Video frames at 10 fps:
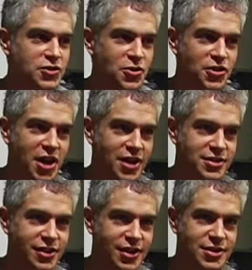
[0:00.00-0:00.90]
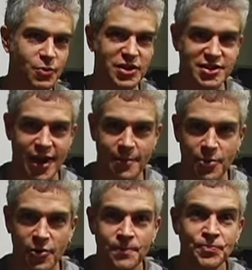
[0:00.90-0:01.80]
These are the kinds of things that we
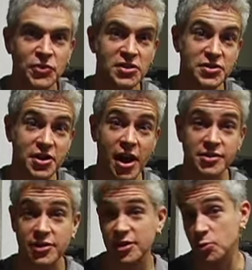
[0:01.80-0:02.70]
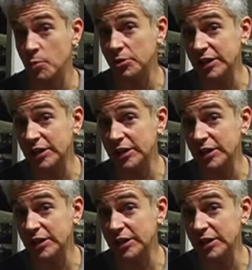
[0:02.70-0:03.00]
sample, these are the kinds of things we